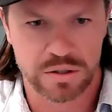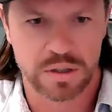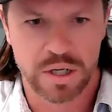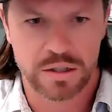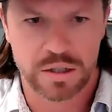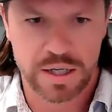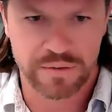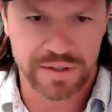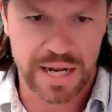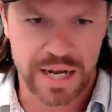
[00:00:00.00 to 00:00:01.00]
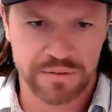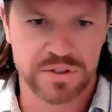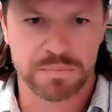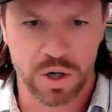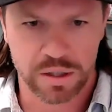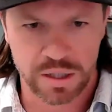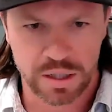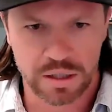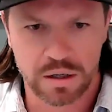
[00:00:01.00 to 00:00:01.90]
You're kind of canvas marketing